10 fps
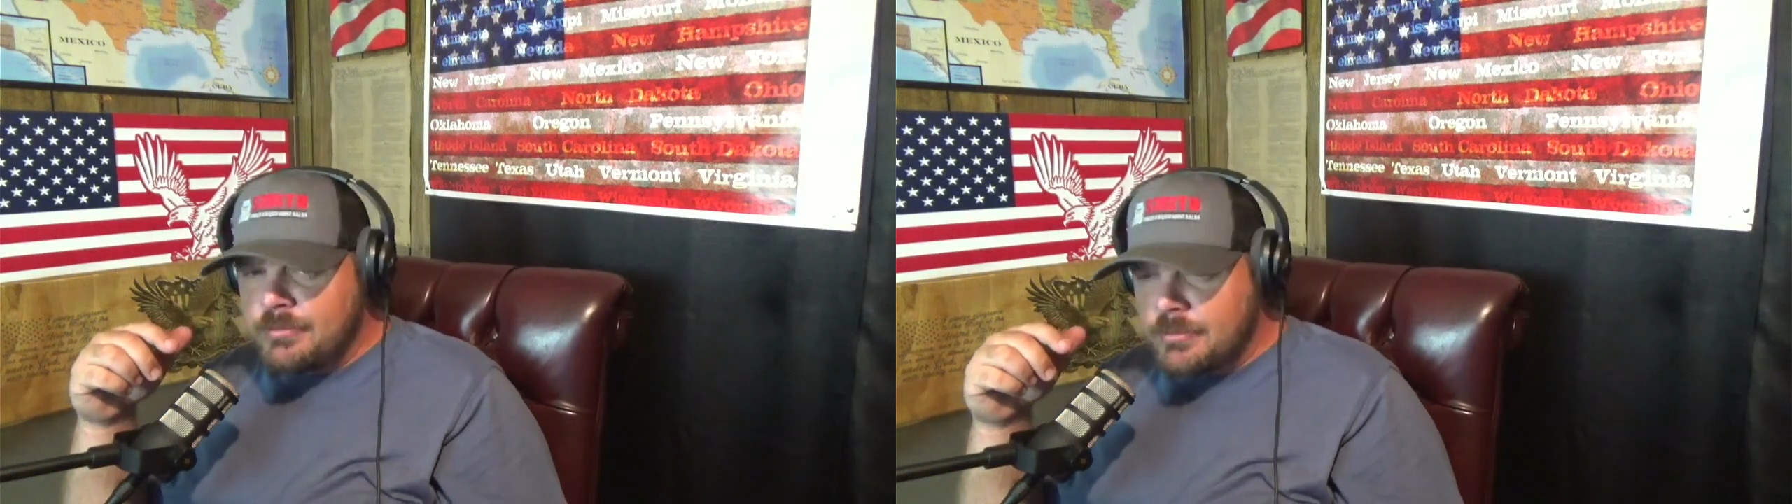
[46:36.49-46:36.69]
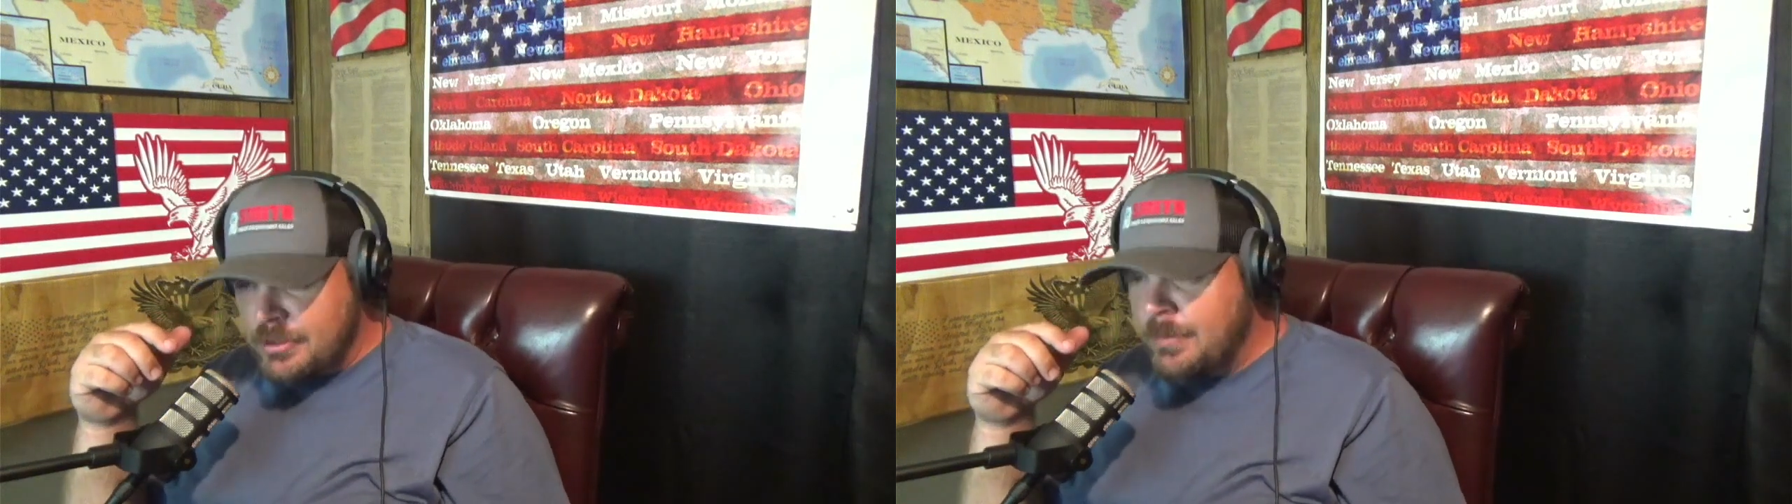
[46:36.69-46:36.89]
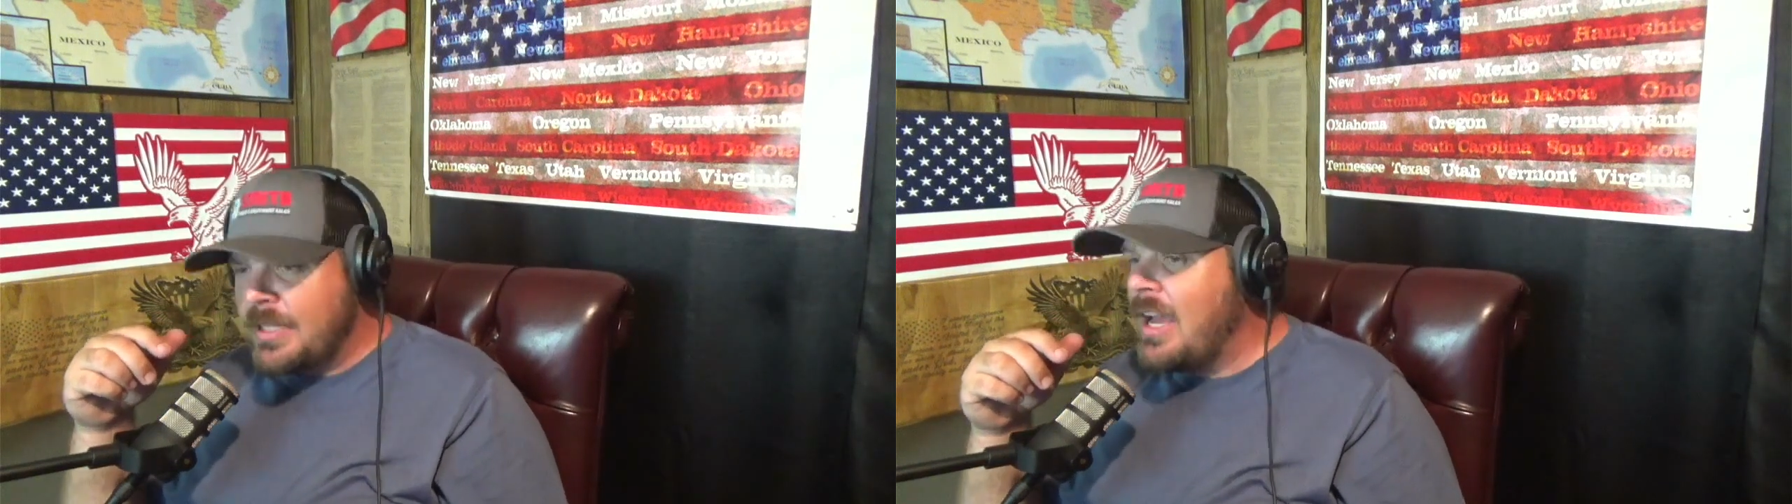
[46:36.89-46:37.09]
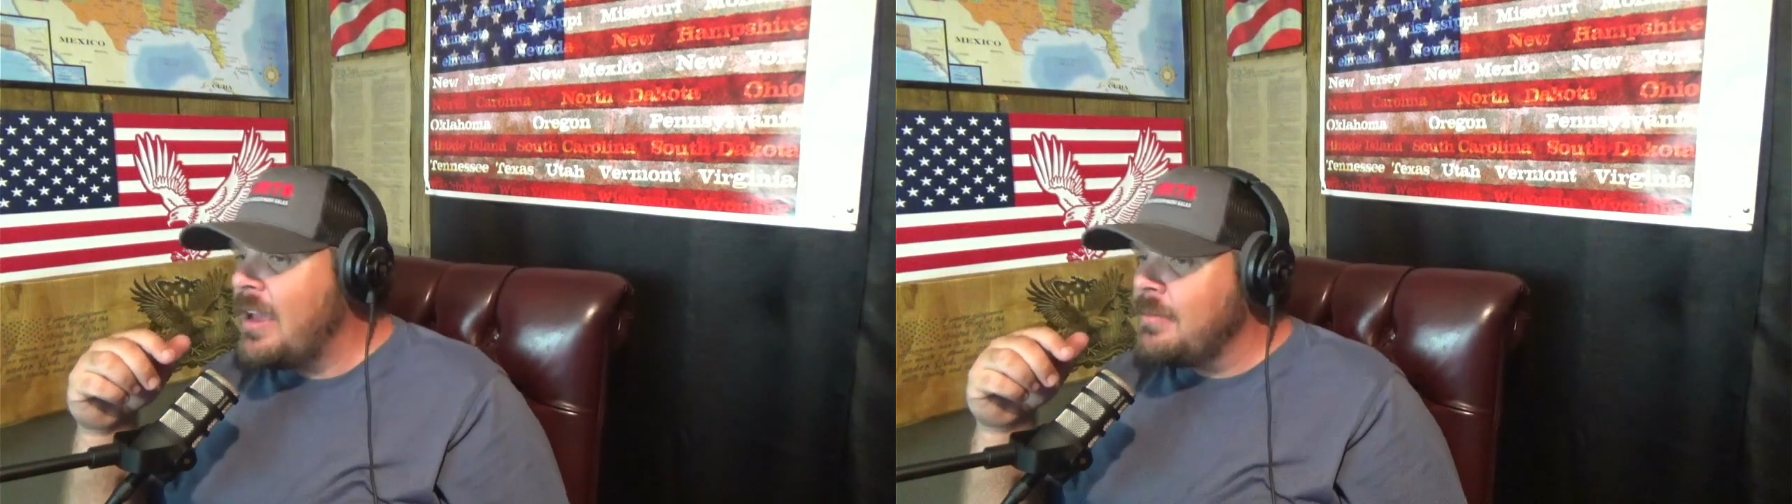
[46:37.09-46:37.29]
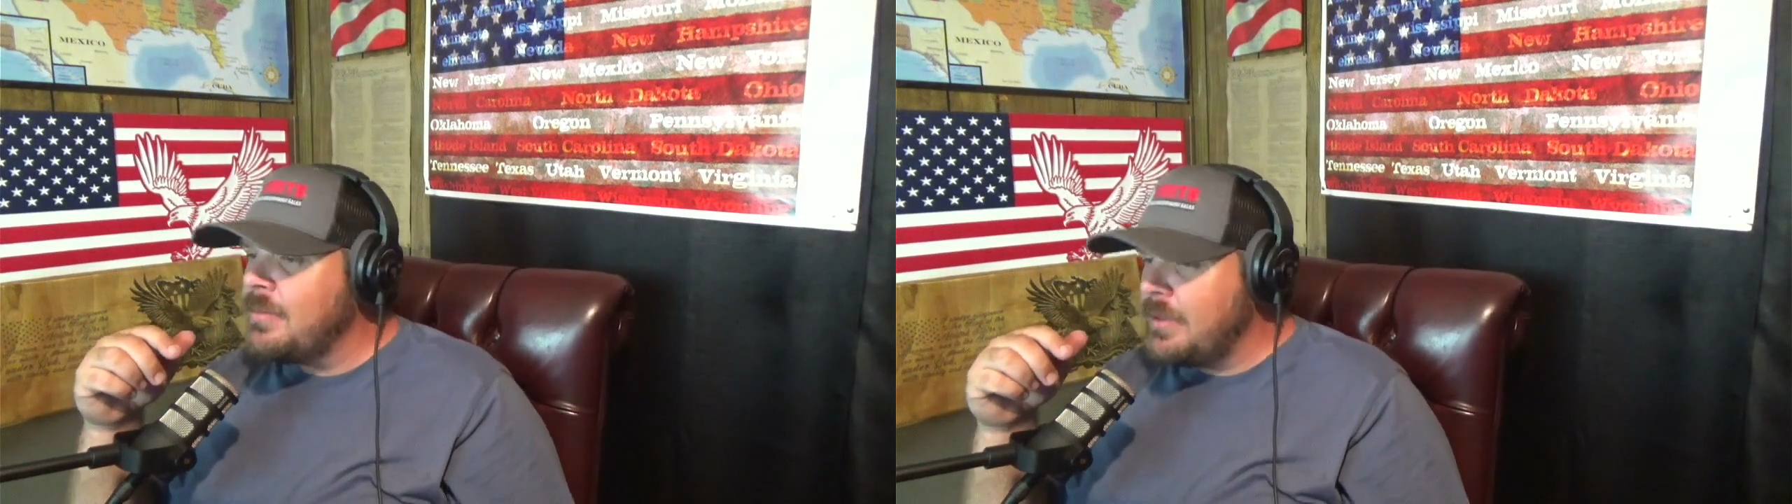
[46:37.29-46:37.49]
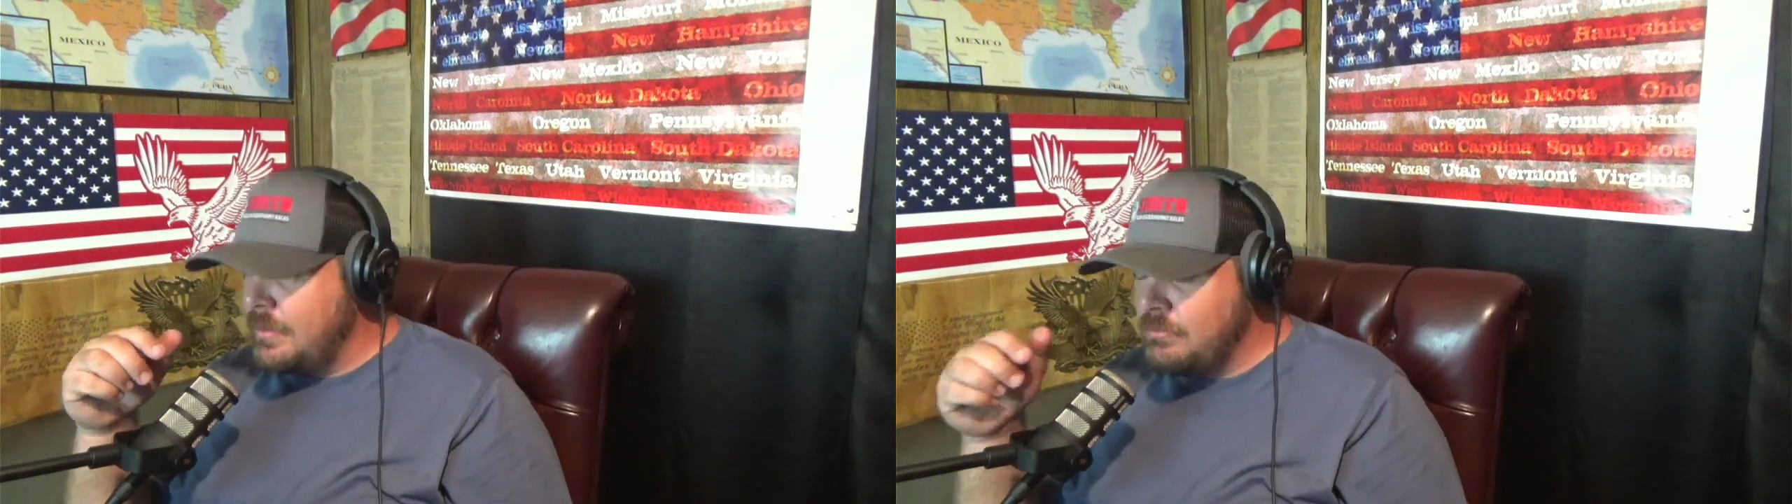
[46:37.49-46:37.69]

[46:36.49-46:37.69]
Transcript: sometime